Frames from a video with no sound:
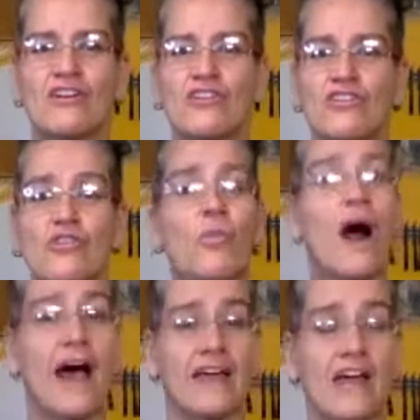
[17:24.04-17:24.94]
your
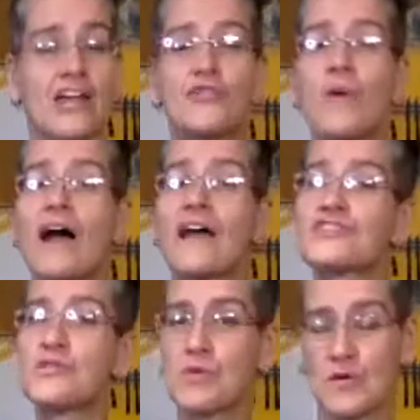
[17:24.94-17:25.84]
why. And your why is
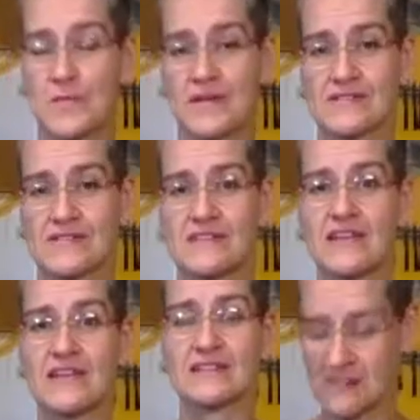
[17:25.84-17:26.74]
your purpose.
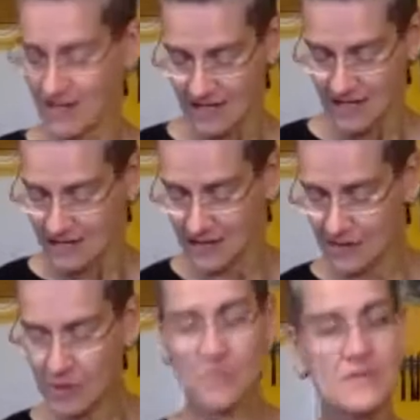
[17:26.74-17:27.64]
It's the, the
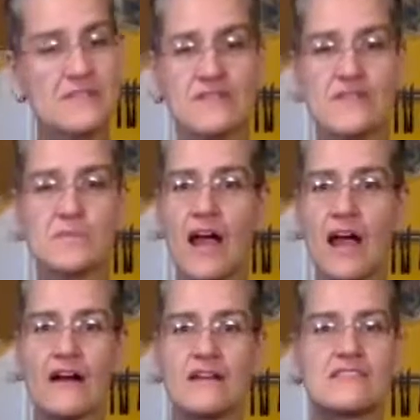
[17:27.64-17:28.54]
purpose of this
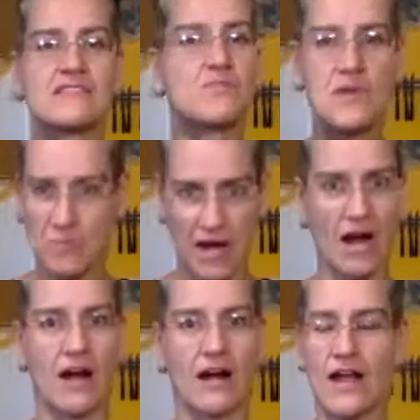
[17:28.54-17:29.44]
pear is to be a
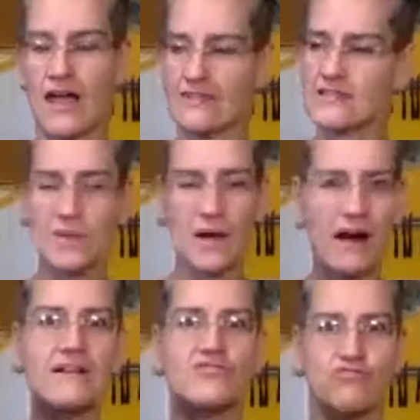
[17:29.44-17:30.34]
pear, and this pear
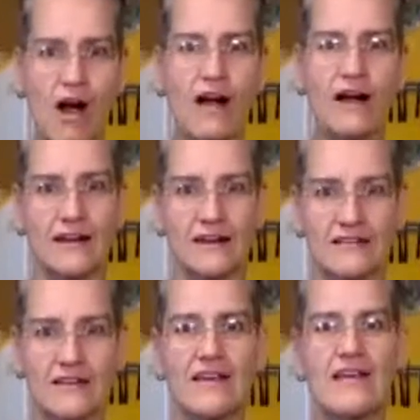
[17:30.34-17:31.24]
is rocking it.
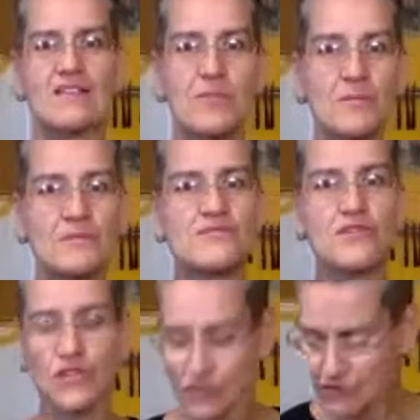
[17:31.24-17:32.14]
The purpose for
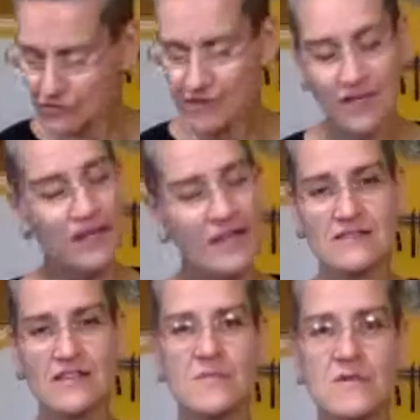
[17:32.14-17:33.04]
you is
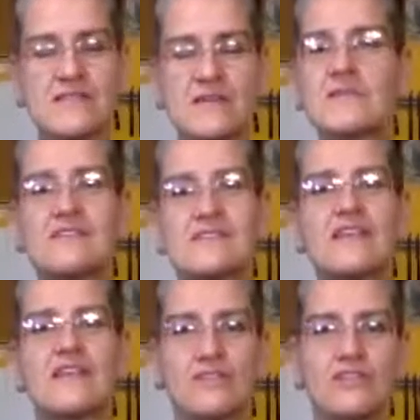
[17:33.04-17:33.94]
going to be something
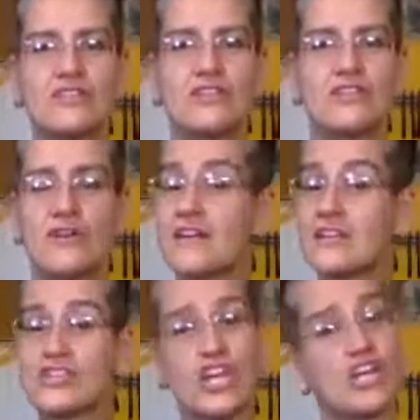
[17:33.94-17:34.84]
singular to you. It can
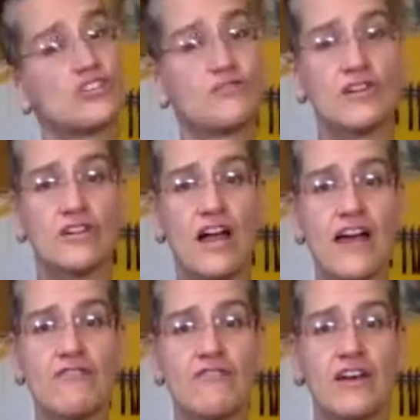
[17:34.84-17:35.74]
change over your
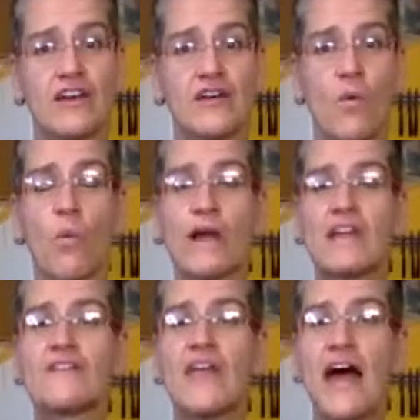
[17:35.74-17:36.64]
life.
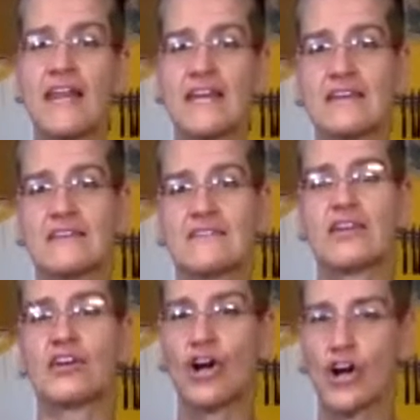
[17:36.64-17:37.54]
Whatever that is, I
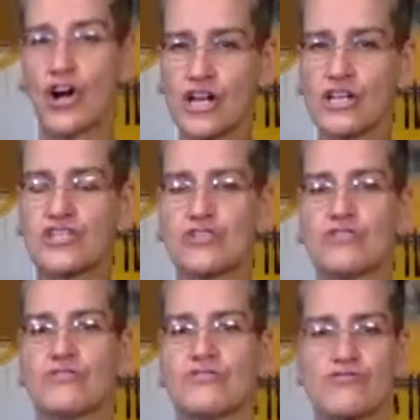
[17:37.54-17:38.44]
encourage you
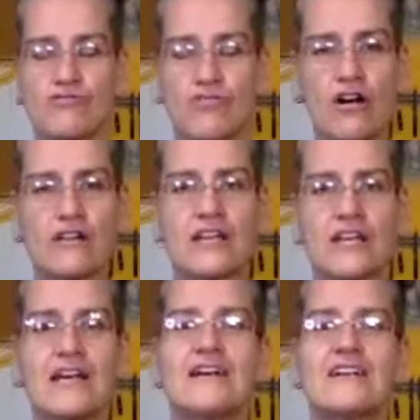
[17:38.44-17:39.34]
strongly
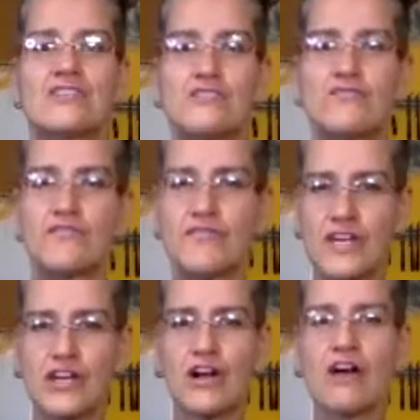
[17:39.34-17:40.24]
to
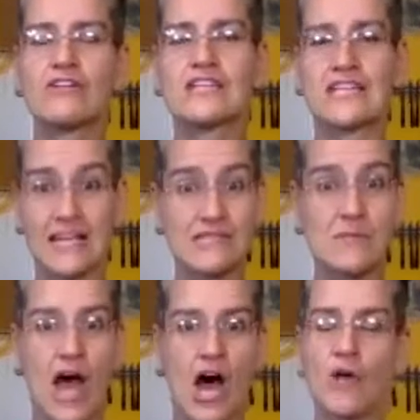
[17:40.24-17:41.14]
figure out to get some
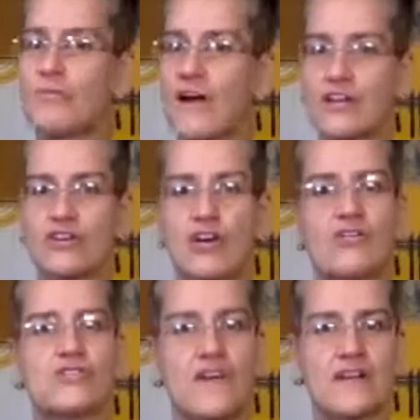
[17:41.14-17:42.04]
help find a coach
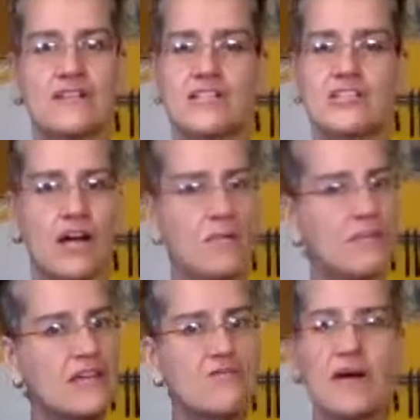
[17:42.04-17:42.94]
find a teacher i
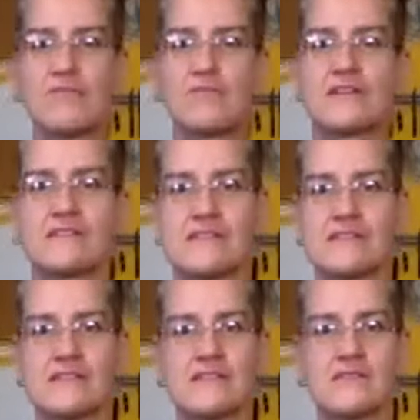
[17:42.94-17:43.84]
believe my book is in the
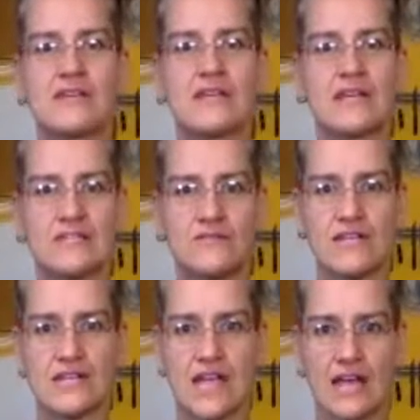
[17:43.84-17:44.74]
system the connectivity
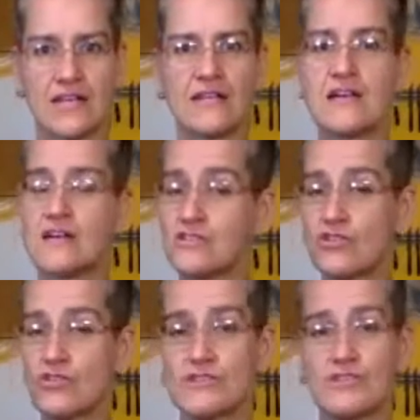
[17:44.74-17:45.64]
canon you
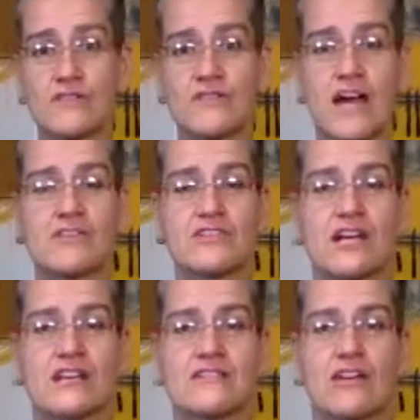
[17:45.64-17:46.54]
can reserve that with the
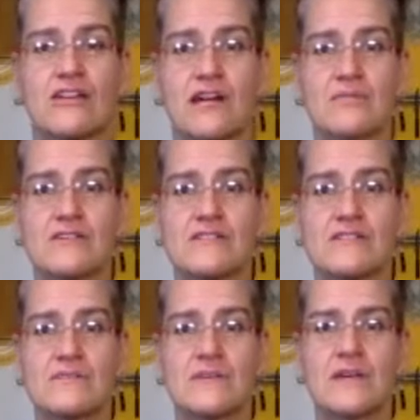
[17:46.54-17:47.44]
jackson county library
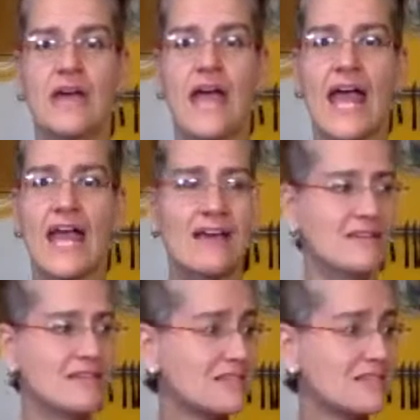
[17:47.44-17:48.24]
system and